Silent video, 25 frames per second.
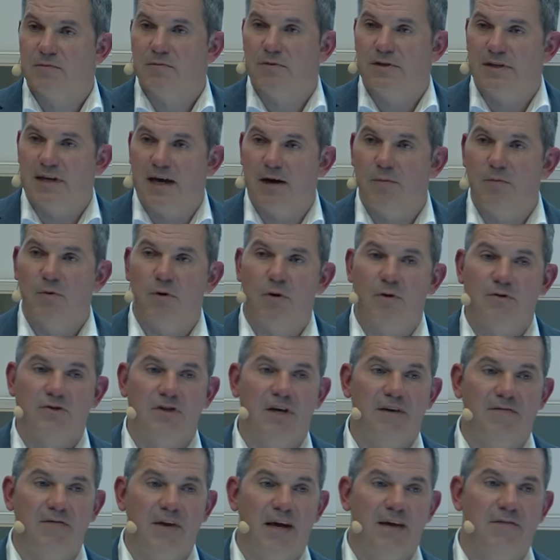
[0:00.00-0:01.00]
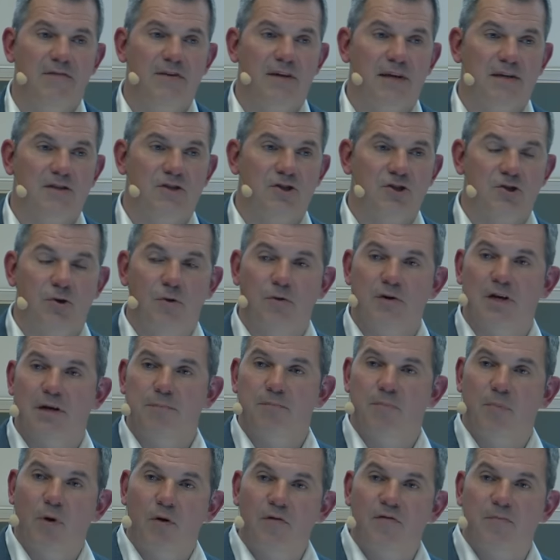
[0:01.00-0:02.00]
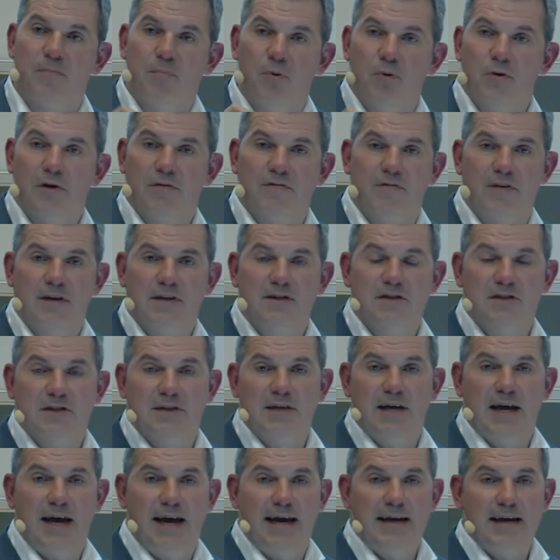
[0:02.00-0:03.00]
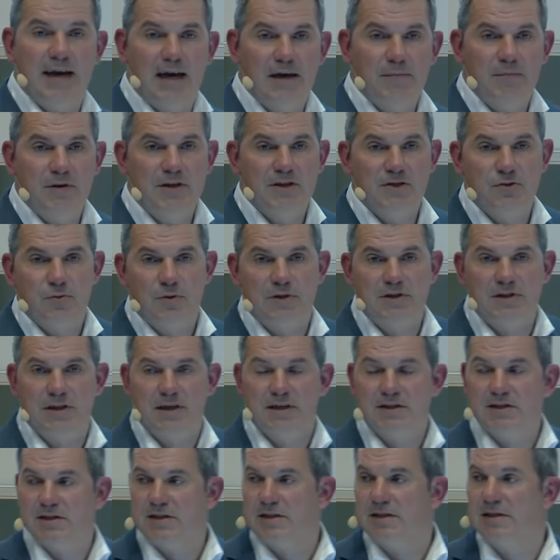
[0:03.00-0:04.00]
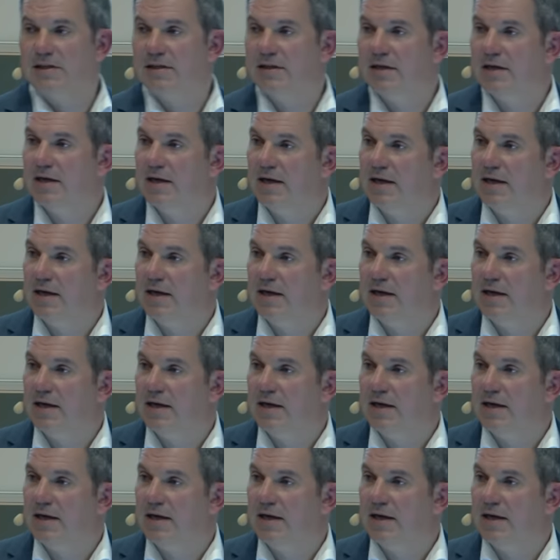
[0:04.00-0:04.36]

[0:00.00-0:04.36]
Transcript: Now we also have evidence showing that both pudafensine and IP2018